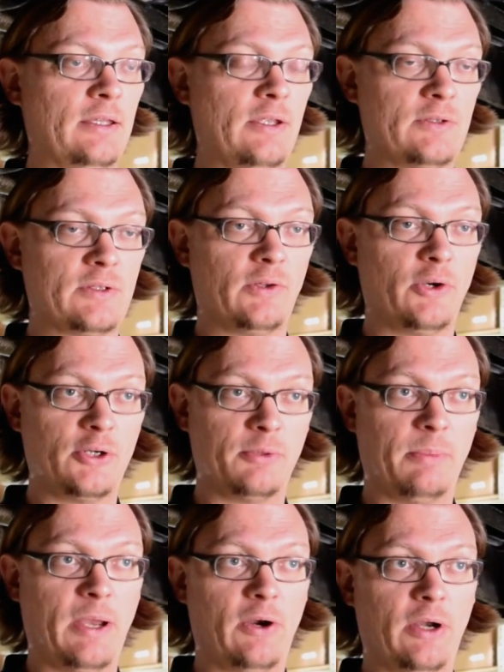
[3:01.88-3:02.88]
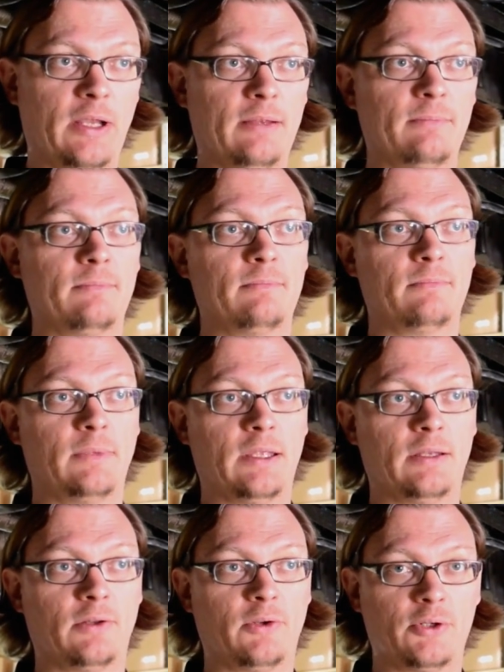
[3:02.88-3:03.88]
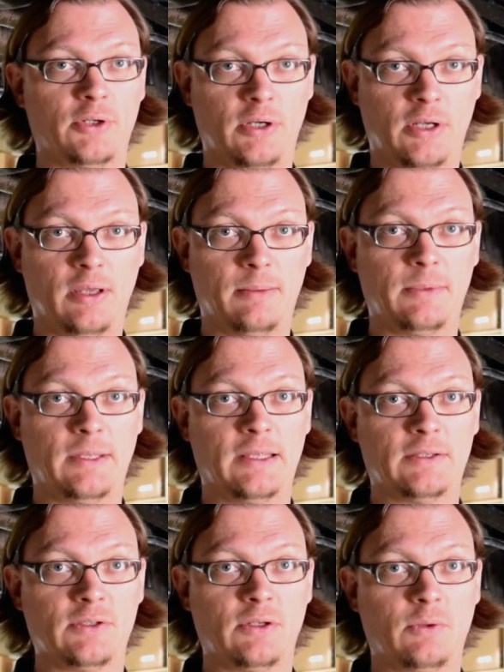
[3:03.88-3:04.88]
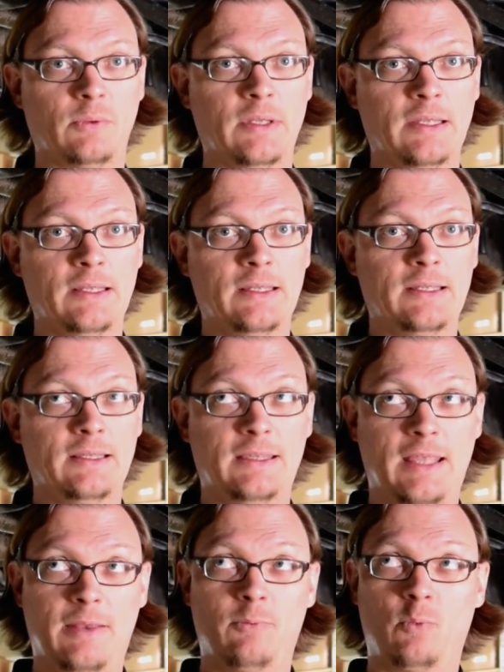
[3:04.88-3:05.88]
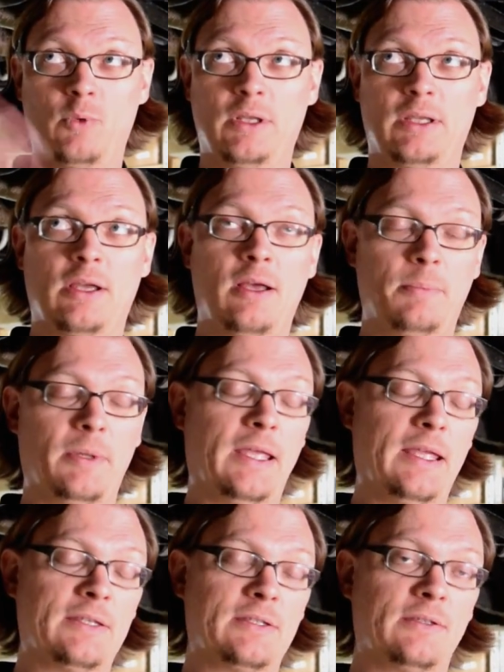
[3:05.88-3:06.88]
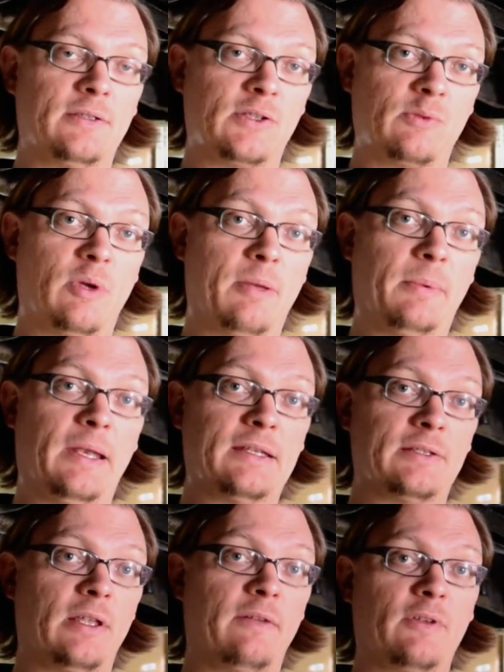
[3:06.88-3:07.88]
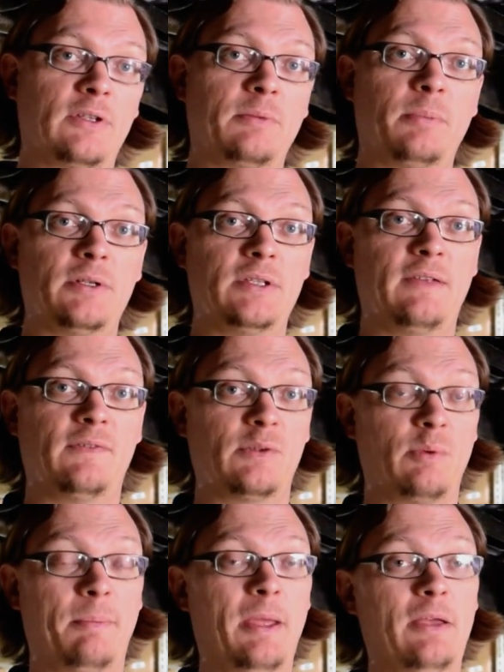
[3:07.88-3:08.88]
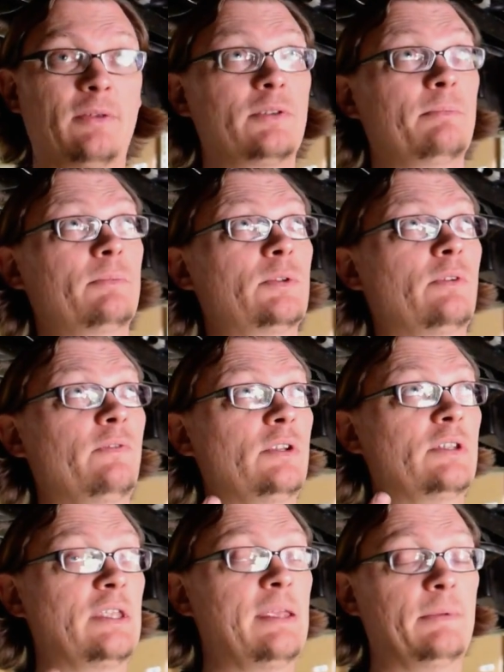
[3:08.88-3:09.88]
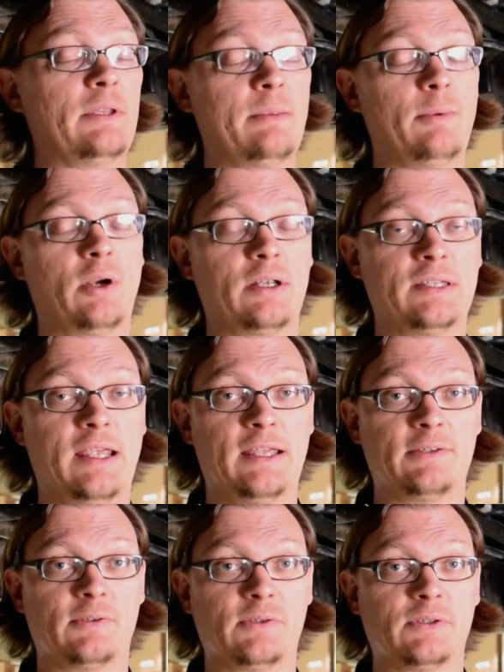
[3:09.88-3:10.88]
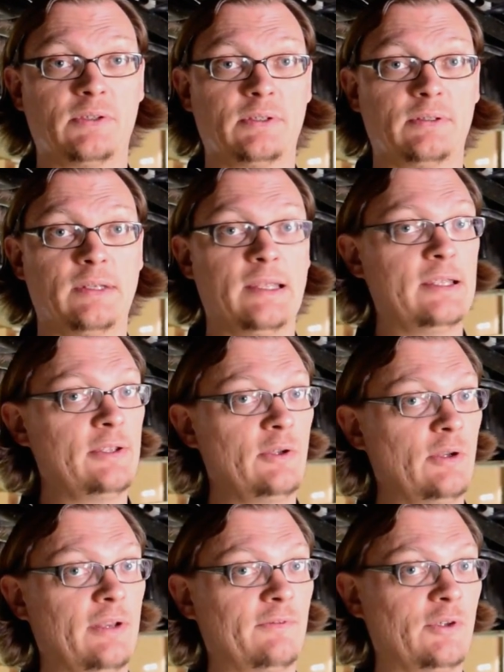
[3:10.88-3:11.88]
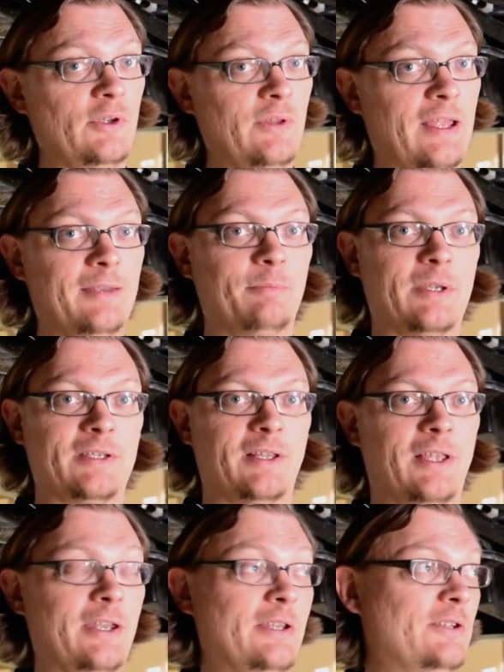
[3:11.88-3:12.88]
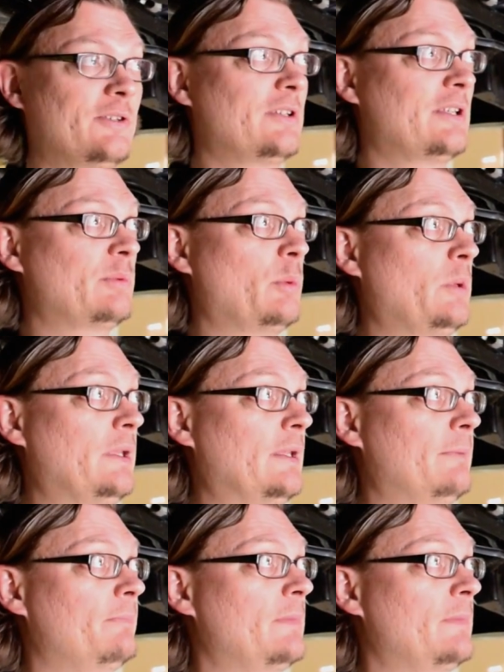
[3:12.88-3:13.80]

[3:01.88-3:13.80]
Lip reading: they use a larger bearing and a larger hub, and so that really complicates the swap and adds a lot of extra parts you have to swap out. So if you just keep the WRX axles, you don't have to do that. It makes it a lot easier, so that's what we did.